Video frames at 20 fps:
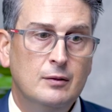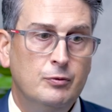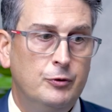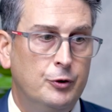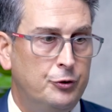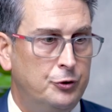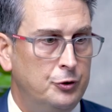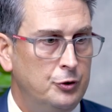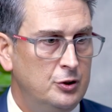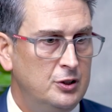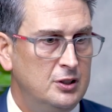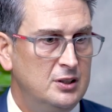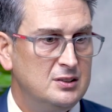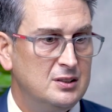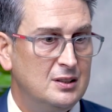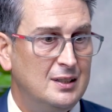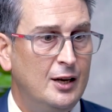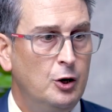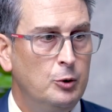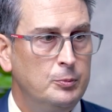The third is
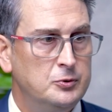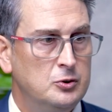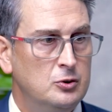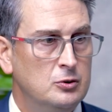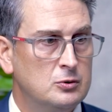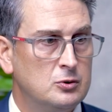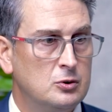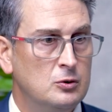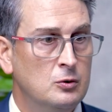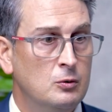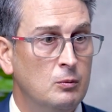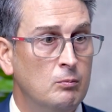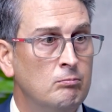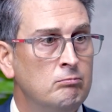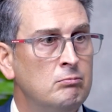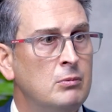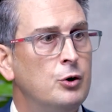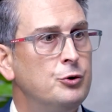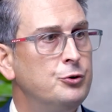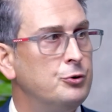it helps you to
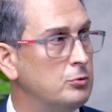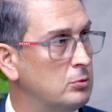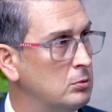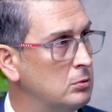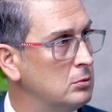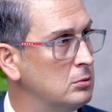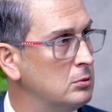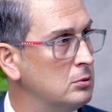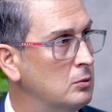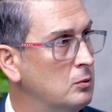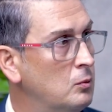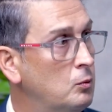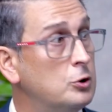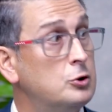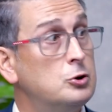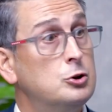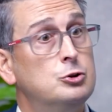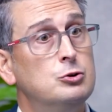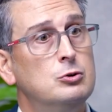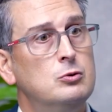model
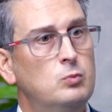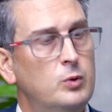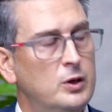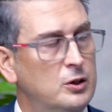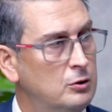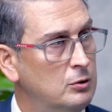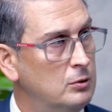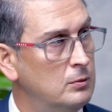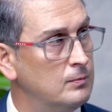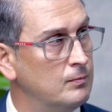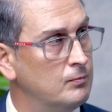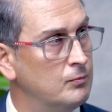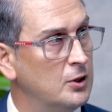what should we do?